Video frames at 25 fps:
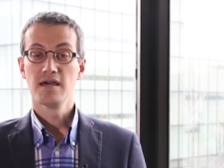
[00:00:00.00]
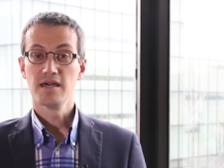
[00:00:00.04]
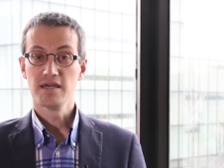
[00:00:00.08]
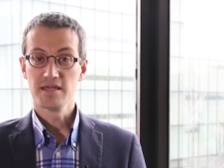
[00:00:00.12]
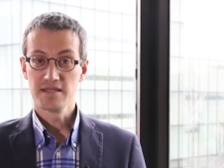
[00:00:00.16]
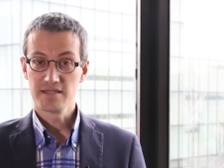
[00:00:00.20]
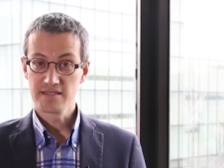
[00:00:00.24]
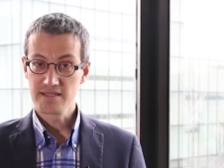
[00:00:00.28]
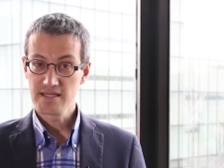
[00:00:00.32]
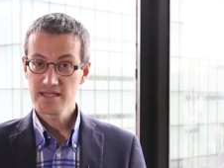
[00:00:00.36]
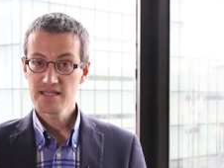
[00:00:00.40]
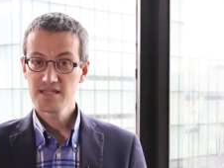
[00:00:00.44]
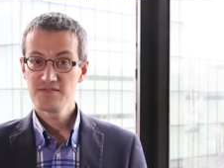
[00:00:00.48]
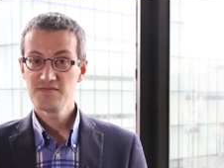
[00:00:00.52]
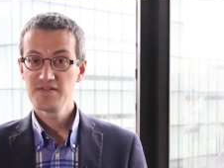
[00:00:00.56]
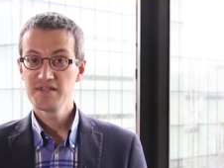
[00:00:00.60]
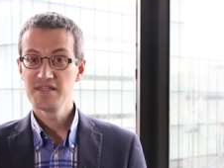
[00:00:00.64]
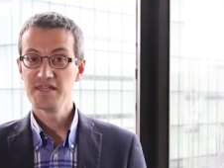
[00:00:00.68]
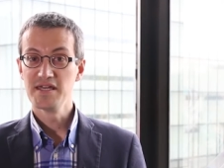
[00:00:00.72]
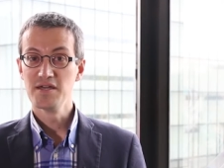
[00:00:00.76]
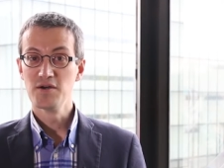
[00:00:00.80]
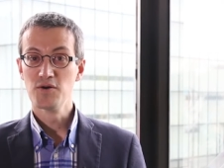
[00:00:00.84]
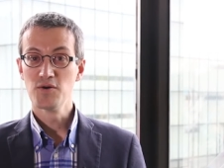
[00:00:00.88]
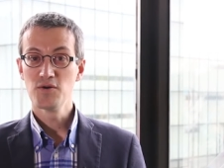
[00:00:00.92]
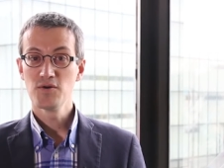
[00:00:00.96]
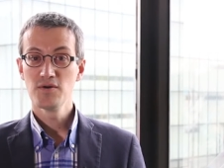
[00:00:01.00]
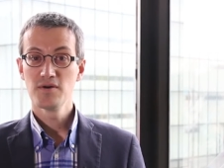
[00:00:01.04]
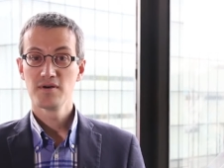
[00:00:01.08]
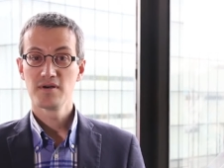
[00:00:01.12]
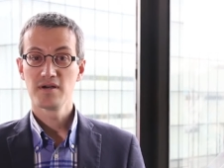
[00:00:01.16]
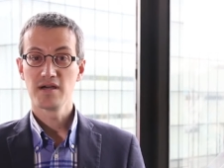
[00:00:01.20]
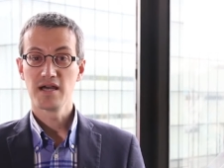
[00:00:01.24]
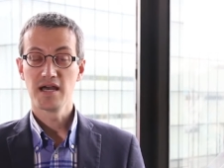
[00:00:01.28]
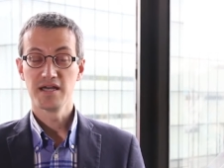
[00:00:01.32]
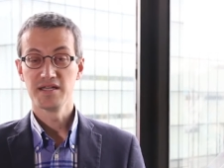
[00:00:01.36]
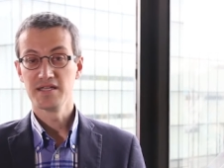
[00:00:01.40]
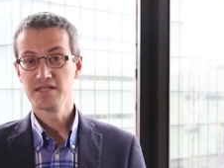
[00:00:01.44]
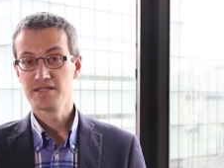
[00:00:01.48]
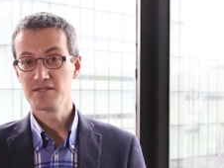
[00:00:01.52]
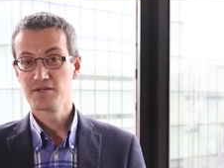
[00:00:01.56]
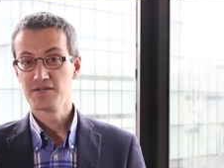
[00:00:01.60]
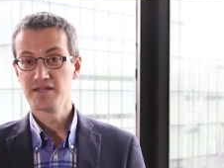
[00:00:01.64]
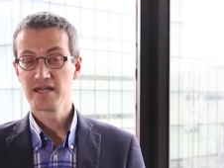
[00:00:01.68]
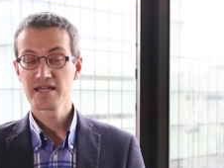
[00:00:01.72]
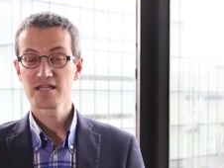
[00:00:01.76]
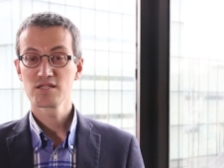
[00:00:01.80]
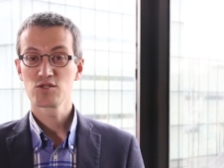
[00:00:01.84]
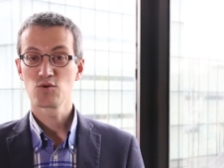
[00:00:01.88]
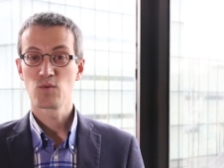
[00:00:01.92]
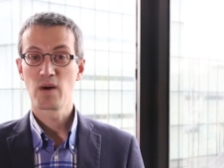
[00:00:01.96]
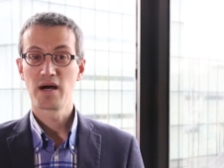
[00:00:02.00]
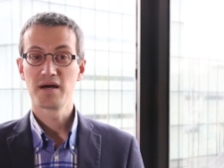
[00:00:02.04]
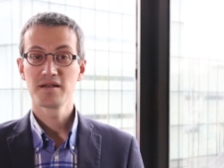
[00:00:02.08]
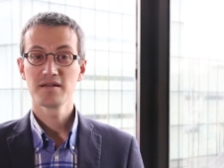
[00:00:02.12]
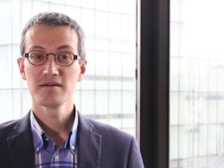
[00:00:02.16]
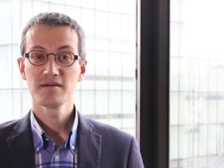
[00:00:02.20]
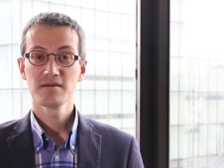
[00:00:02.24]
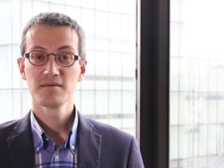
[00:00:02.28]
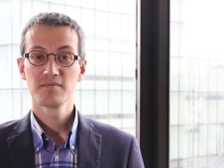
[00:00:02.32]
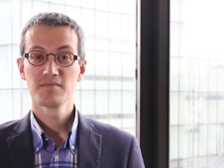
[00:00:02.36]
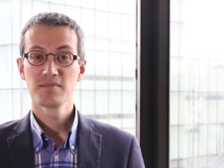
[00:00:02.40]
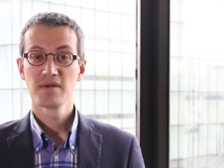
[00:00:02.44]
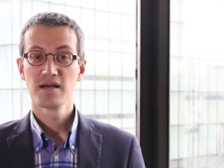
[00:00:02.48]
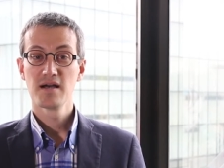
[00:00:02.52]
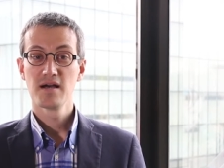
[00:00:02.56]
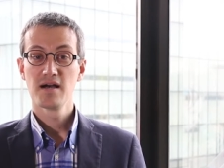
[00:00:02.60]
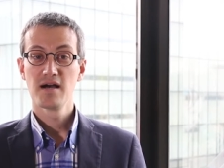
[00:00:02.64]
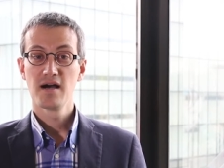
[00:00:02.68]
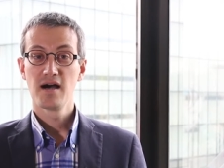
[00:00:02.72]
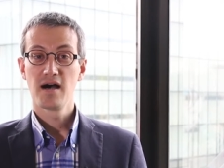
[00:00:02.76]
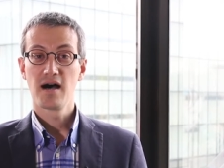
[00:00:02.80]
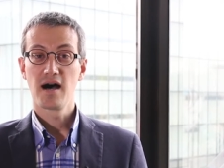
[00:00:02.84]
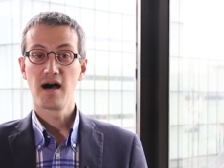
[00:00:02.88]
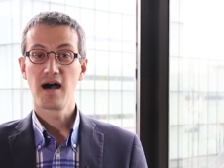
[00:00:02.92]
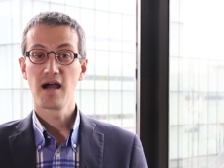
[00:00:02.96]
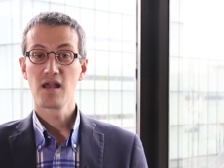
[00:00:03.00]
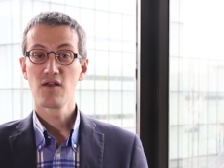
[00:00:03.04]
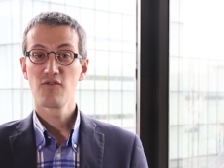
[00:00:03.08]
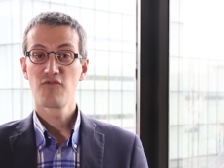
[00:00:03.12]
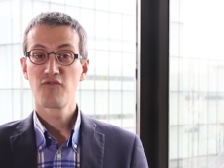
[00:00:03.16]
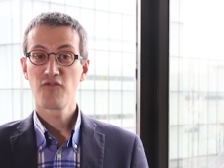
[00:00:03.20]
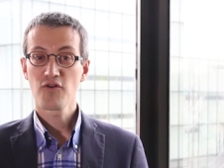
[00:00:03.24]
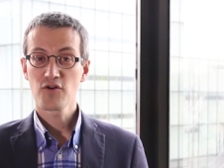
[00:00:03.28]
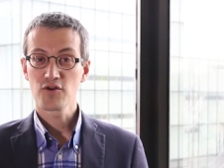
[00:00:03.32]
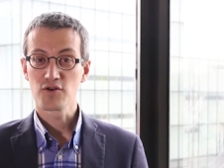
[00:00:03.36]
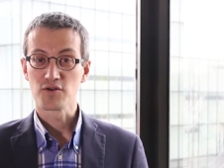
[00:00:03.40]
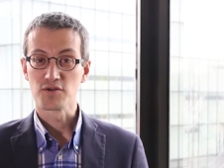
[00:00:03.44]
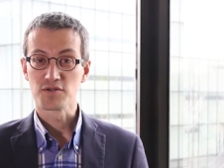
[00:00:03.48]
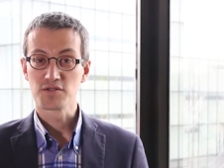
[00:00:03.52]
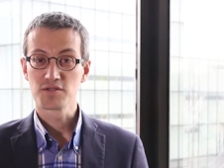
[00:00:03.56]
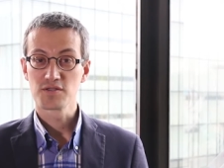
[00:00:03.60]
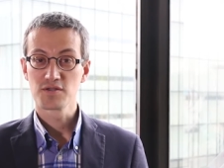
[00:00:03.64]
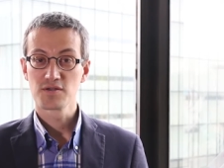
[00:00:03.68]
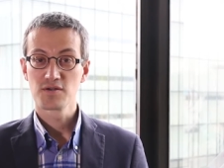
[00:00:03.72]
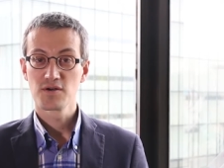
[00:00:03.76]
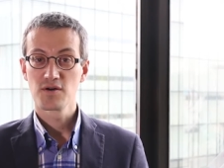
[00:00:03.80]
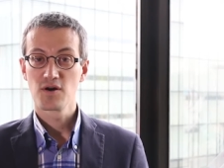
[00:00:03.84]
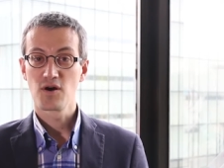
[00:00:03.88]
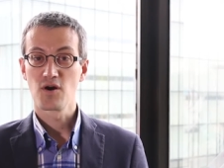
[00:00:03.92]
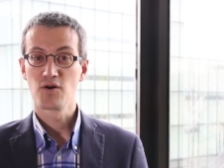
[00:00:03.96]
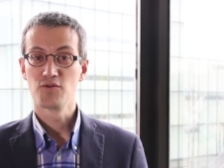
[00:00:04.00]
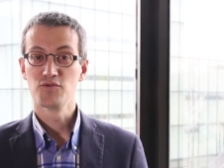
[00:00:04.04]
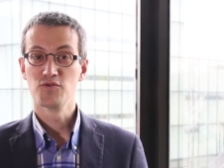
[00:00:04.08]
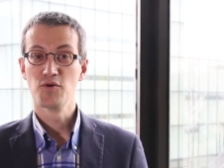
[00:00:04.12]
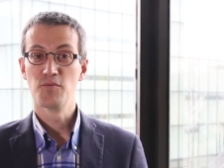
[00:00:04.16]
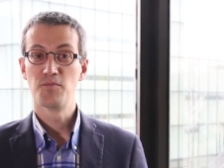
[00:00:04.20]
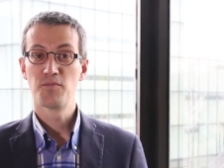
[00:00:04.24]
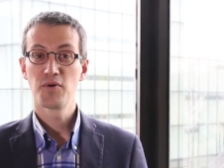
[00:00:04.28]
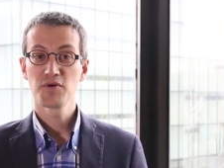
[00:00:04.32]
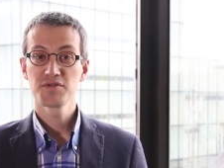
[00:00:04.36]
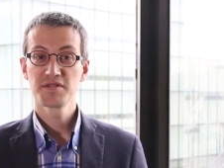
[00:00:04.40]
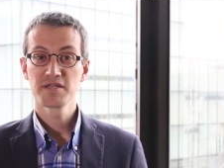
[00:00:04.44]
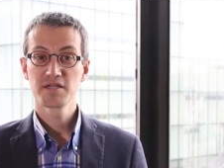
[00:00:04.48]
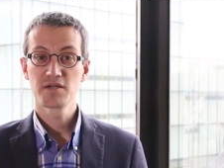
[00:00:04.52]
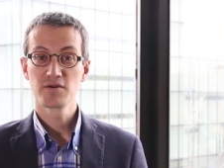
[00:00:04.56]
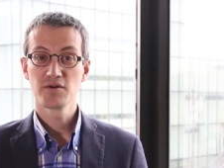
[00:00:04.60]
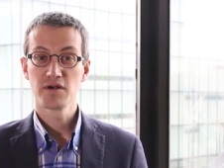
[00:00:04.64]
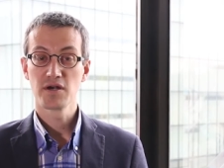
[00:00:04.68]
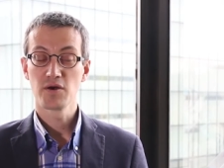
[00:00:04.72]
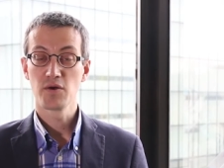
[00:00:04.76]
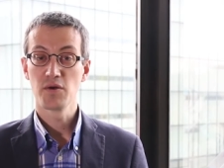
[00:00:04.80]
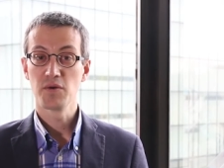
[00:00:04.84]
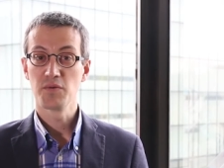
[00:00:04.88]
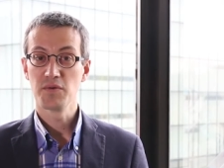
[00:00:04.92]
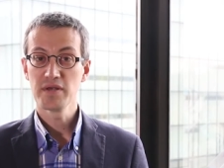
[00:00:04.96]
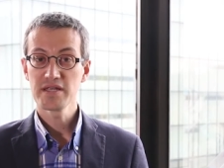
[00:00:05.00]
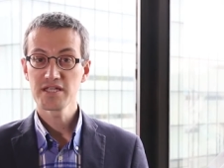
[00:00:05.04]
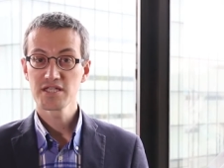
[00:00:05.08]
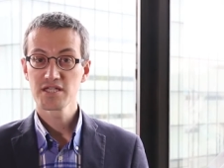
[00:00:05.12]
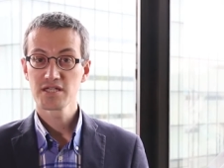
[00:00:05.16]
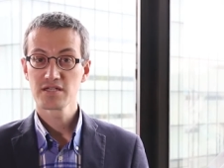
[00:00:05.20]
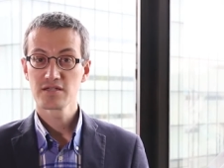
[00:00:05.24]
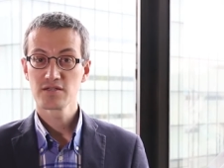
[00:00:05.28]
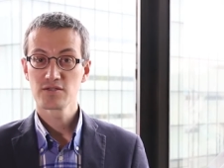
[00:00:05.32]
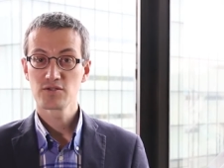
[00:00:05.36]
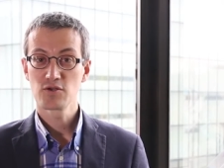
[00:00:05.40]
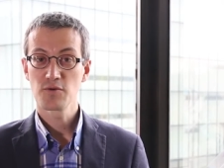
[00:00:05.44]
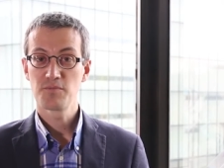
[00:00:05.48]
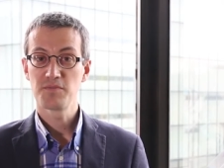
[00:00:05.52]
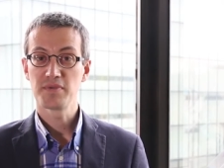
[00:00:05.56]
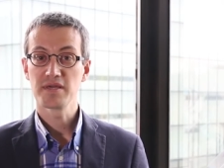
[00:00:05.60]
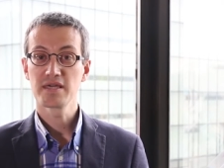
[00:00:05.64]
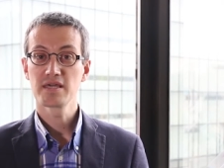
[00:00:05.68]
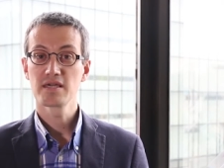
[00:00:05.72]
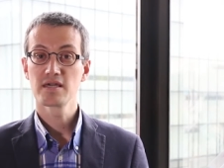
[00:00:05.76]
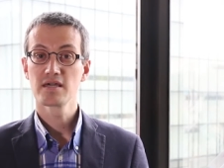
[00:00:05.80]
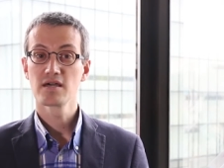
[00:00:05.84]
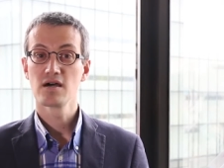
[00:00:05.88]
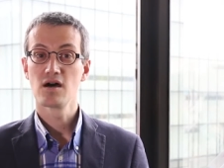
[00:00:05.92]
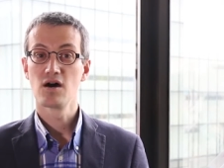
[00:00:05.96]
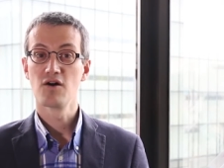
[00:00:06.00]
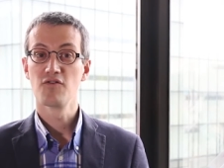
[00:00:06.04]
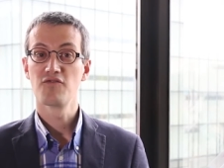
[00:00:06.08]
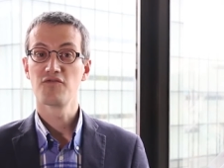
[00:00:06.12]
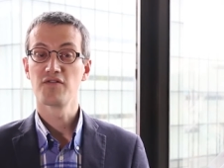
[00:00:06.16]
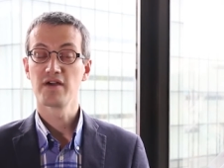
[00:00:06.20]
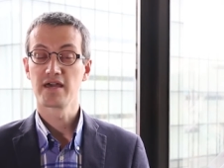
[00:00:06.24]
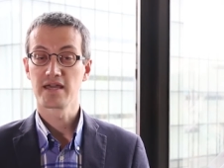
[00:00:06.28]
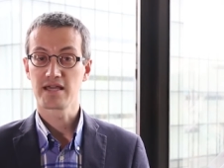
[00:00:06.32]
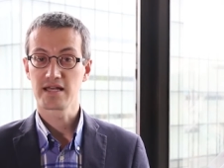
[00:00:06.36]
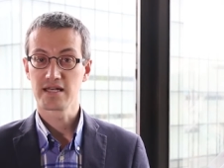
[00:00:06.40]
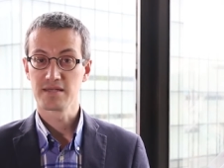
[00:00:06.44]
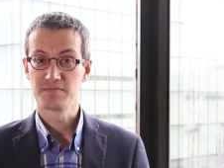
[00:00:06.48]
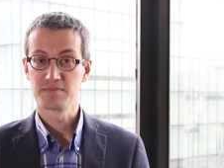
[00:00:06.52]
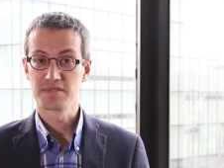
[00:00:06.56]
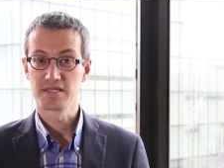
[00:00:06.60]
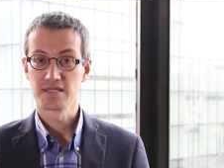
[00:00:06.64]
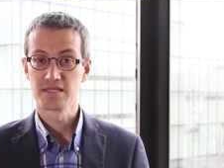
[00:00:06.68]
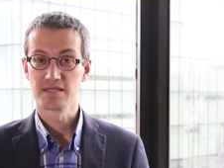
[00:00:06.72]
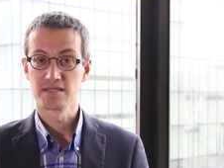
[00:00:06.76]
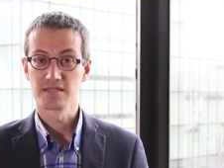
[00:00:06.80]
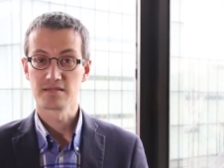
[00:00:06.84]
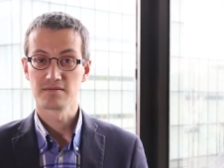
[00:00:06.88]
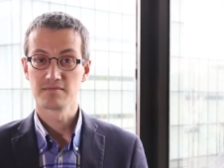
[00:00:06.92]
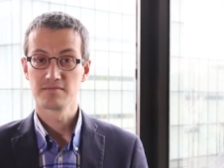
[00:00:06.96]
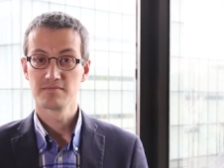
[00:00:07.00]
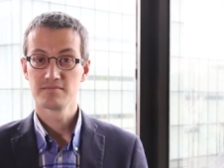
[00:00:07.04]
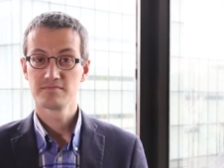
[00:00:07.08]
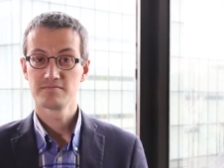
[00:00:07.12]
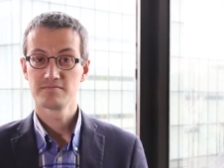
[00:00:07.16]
In this video and in the next one, I'll focus on the particularly rich topic of eclipses.